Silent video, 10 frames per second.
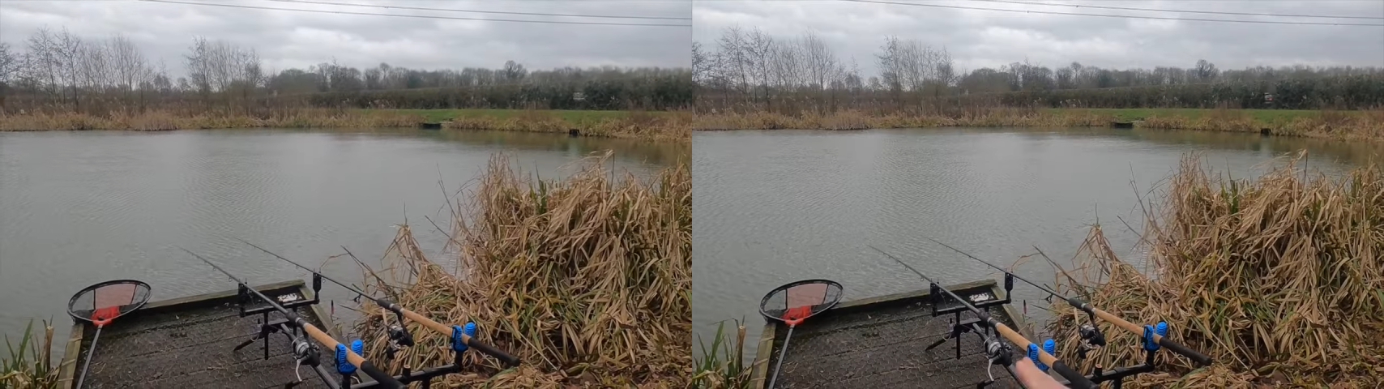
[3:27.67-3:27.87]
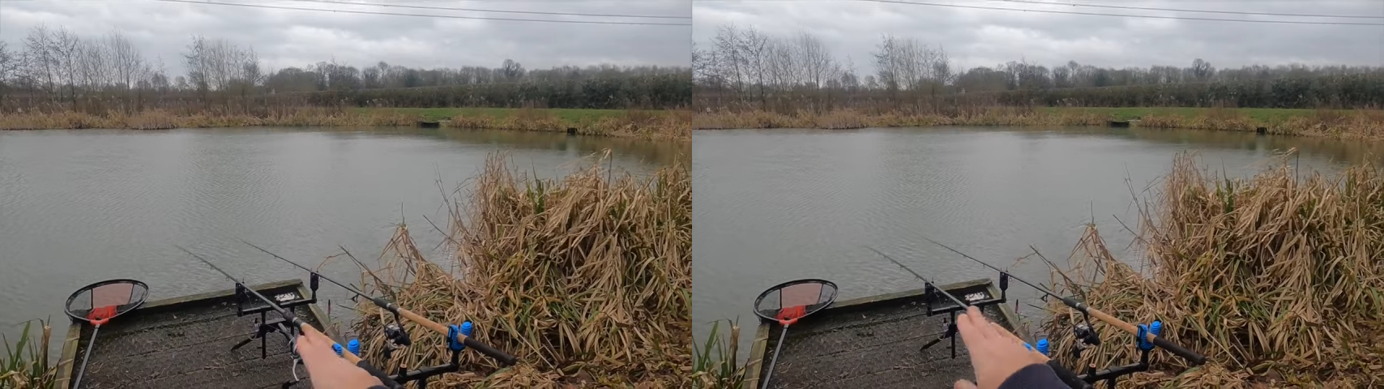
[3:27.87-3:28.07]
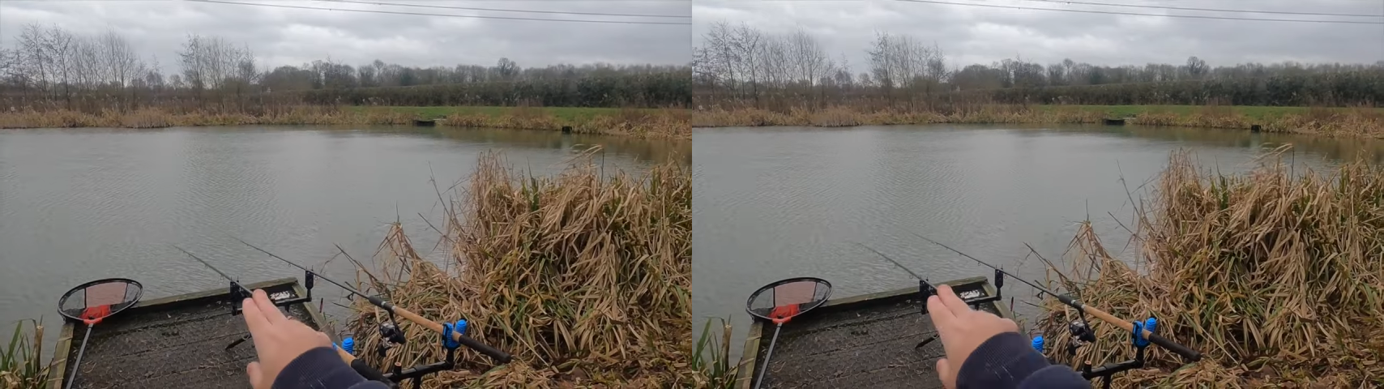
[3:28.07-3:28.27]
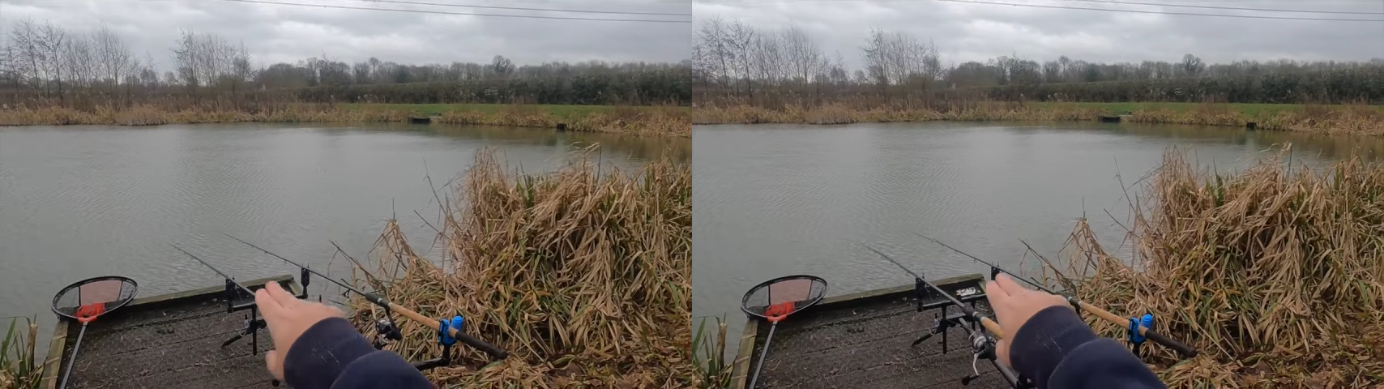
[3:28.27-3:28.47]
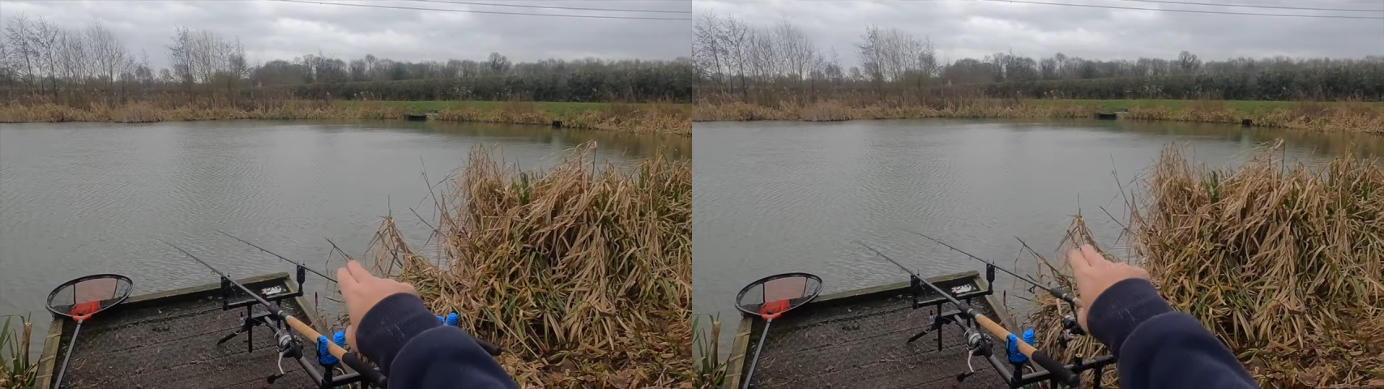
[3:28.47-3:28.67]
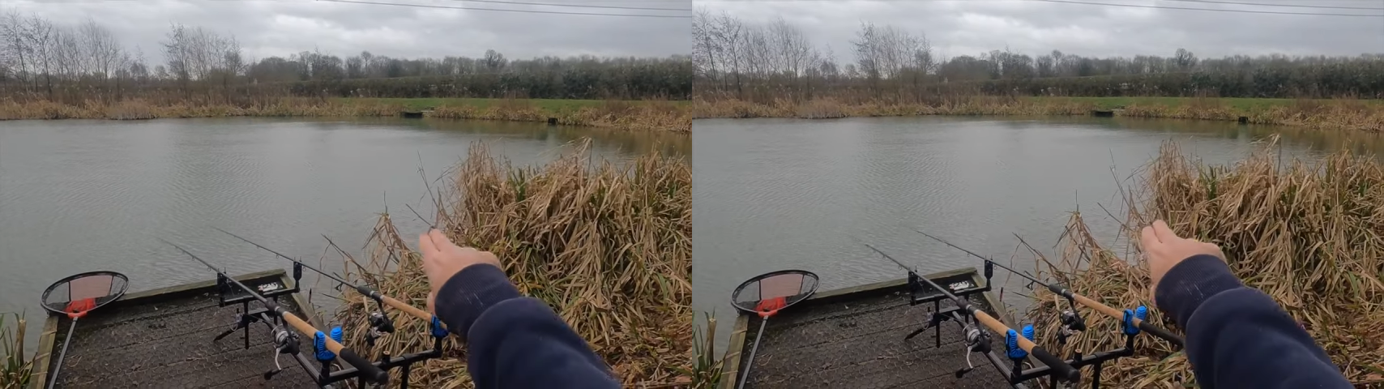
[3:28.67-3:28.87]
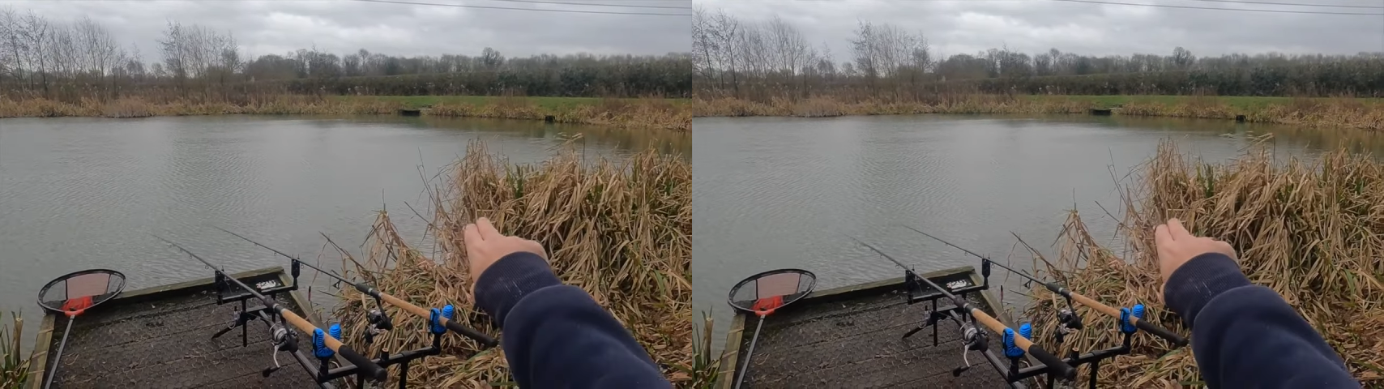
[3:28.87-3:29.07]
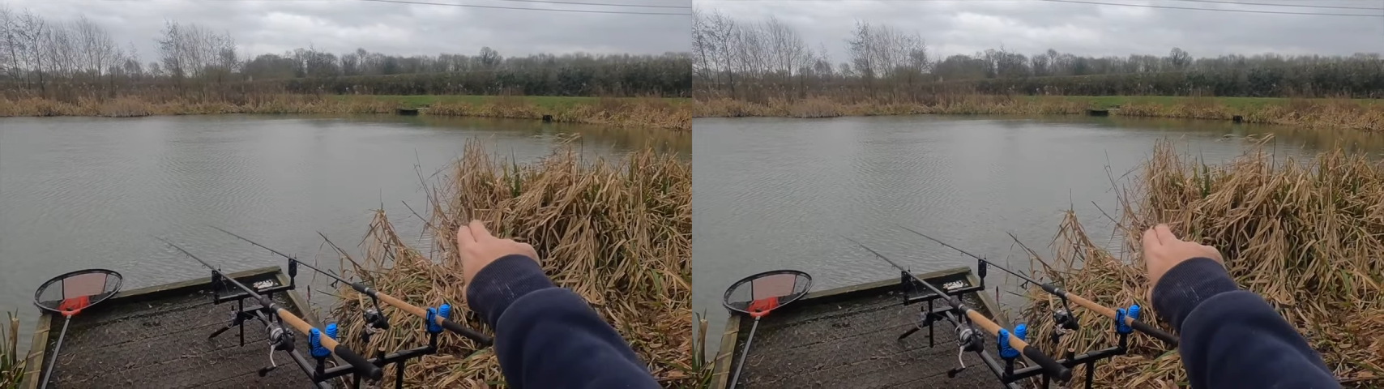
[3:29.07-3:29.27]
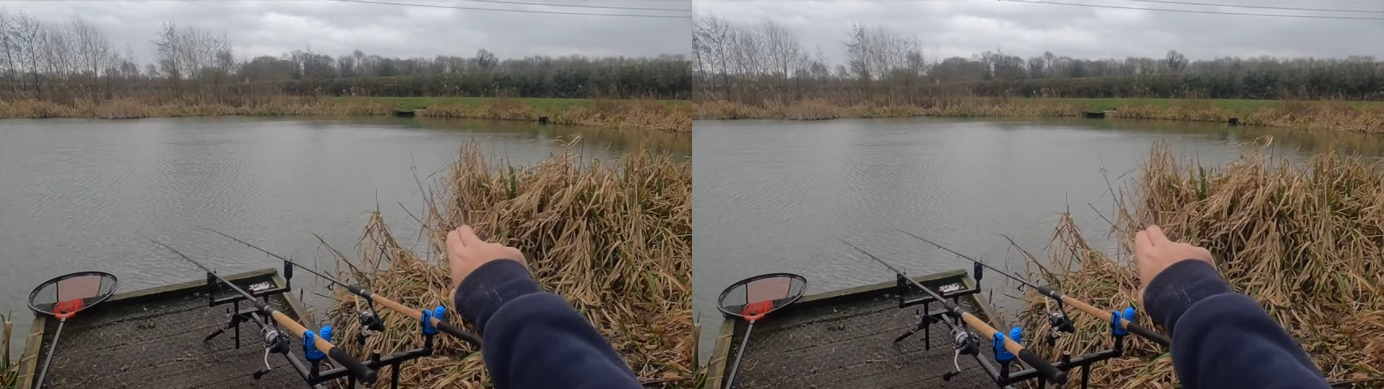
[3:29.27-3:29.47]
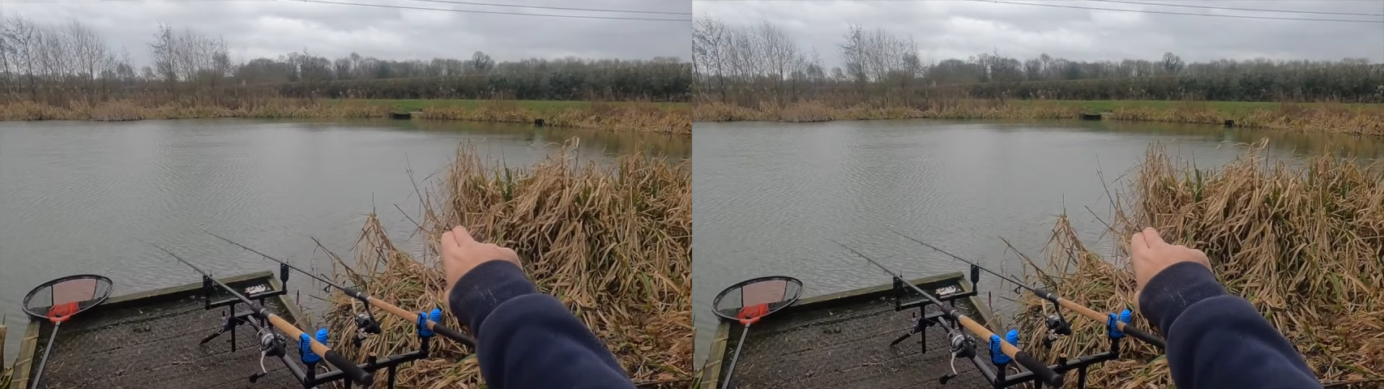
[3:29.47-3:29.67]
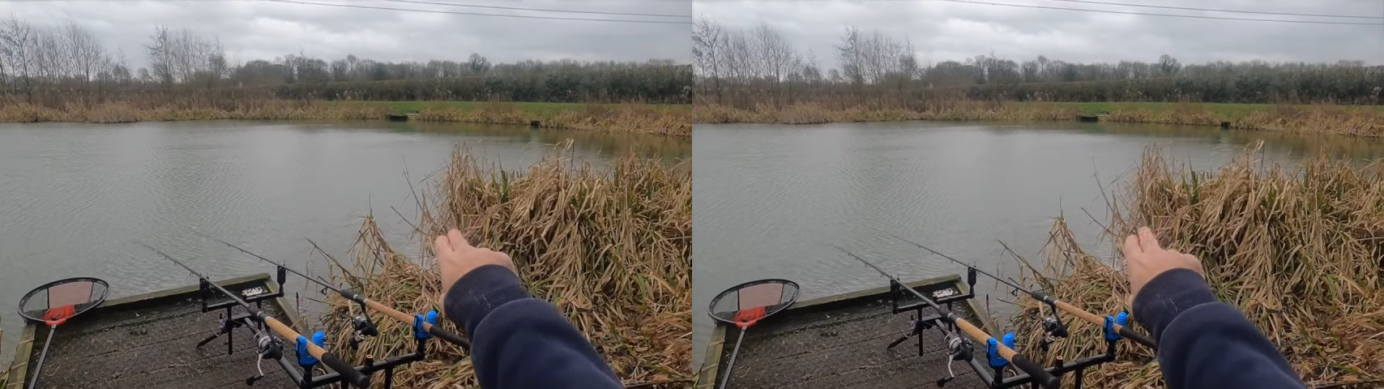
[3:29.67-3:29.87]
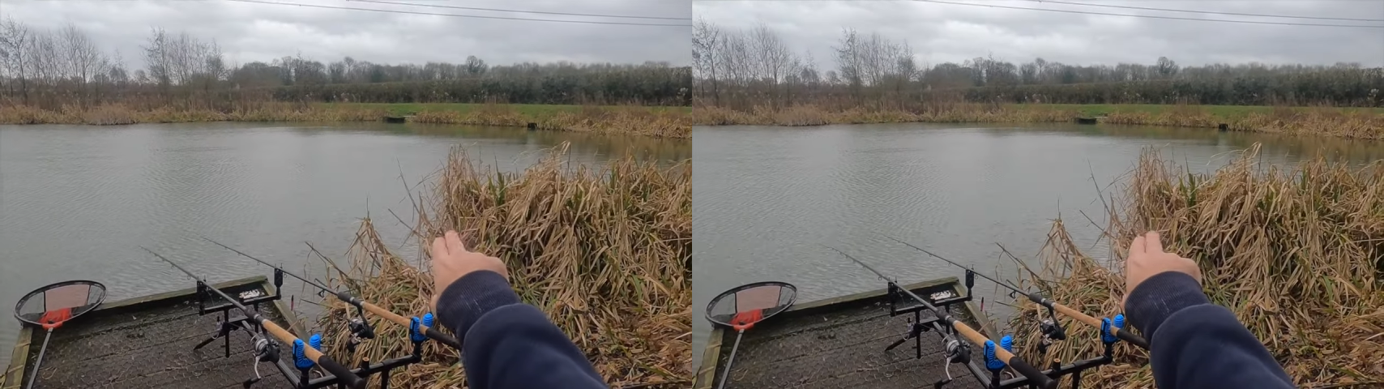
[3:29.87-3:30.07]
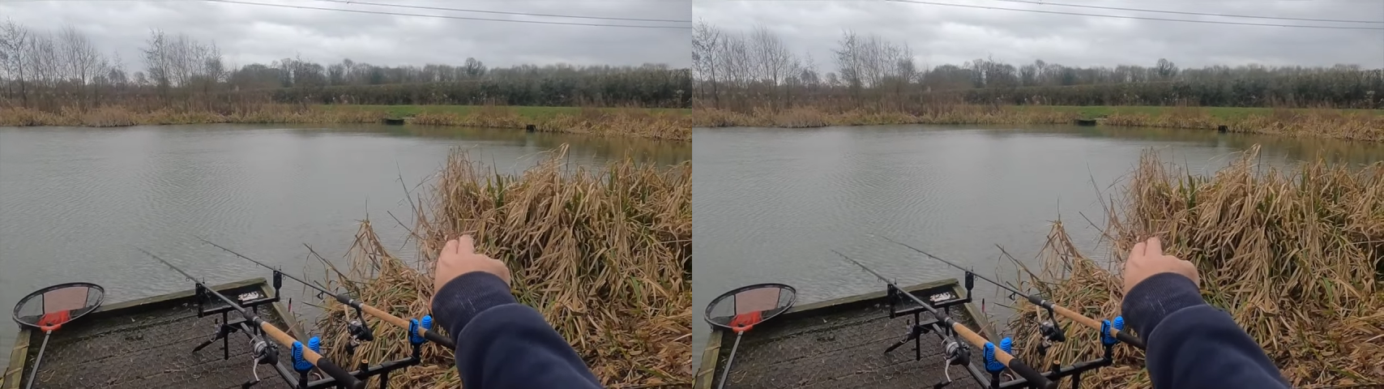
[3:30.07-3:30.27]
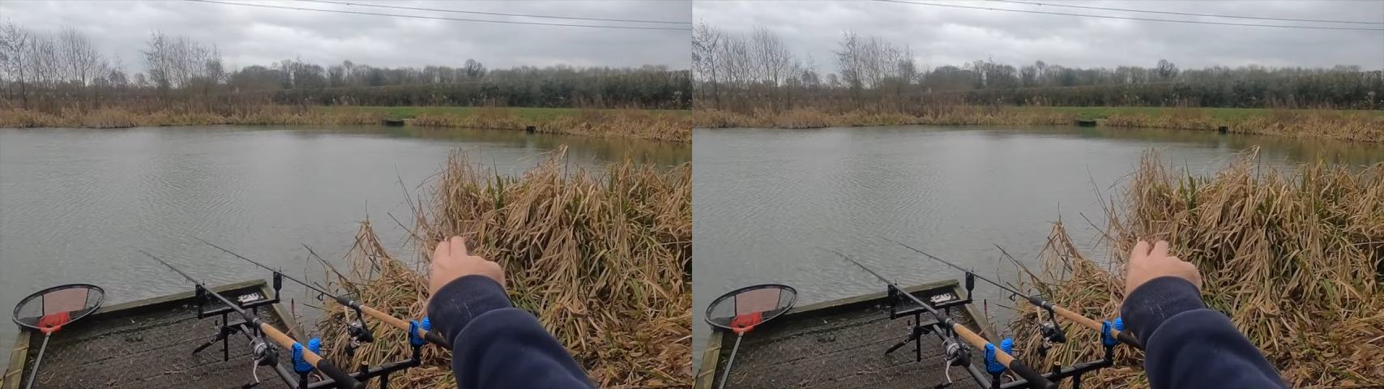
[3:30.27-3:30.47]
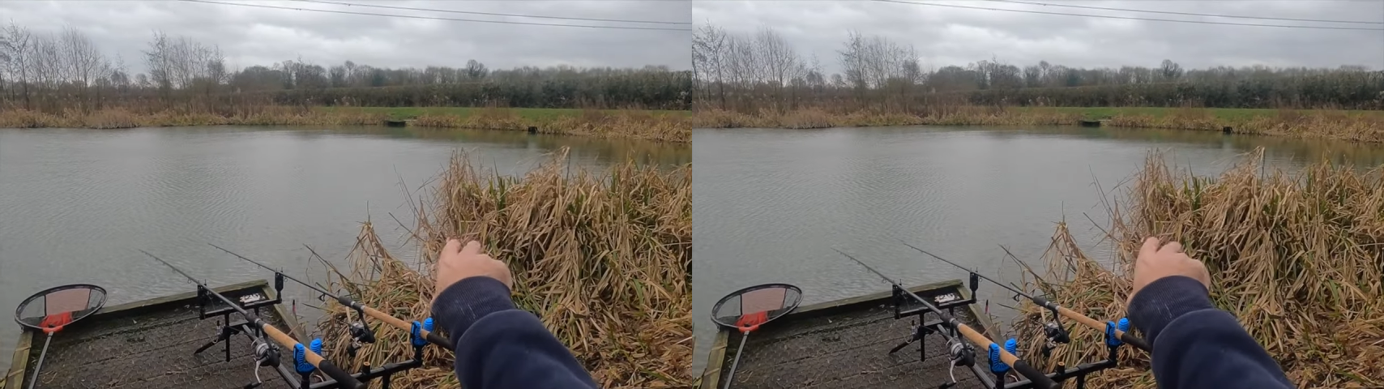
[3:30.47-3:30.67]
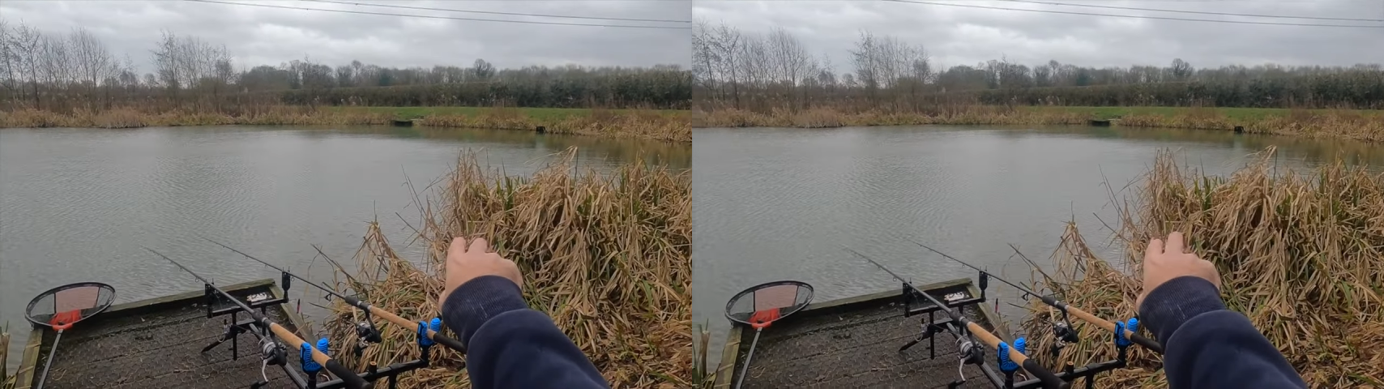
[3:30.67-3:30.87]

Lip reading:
No face is visible, so there are no lips to read.